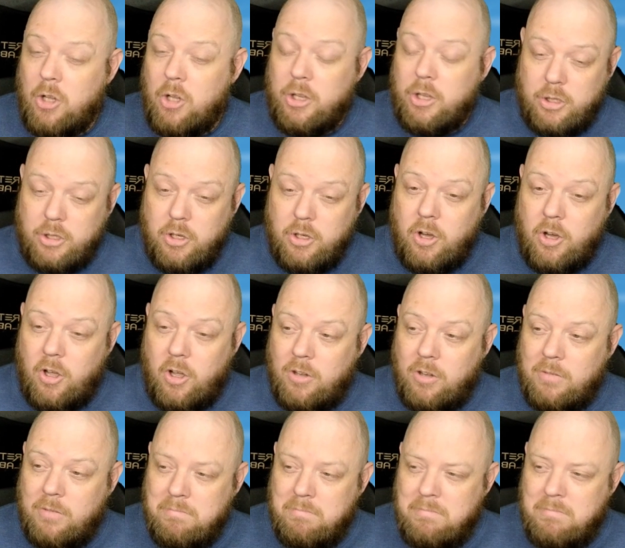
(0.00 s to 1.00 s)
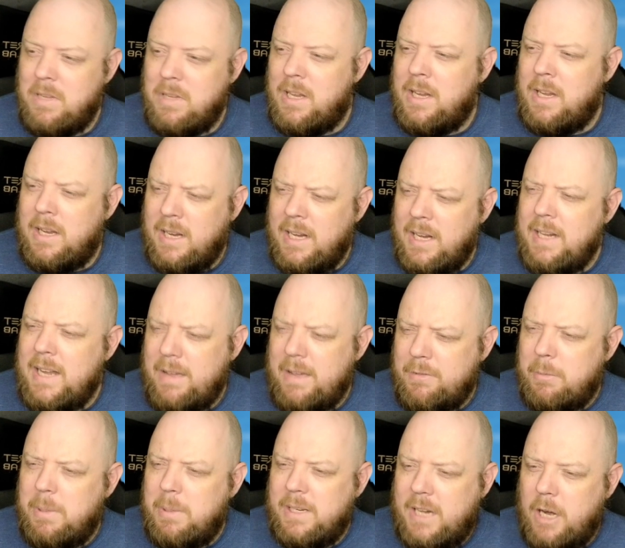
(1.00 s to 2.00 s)
Goodall. He'd have to be
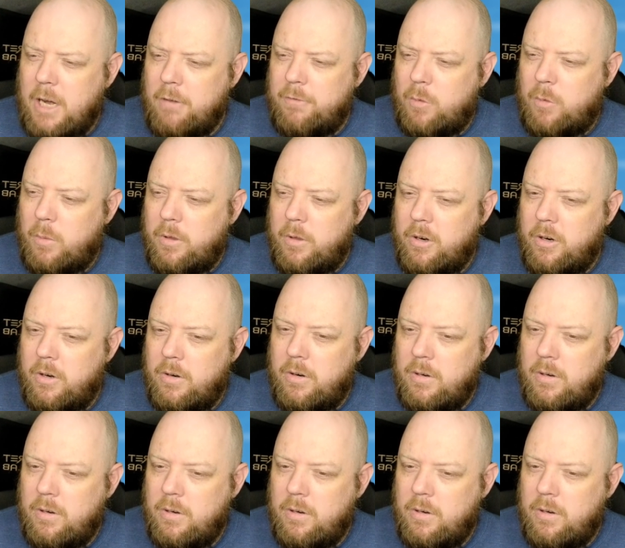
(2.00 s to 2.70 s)
careful with her.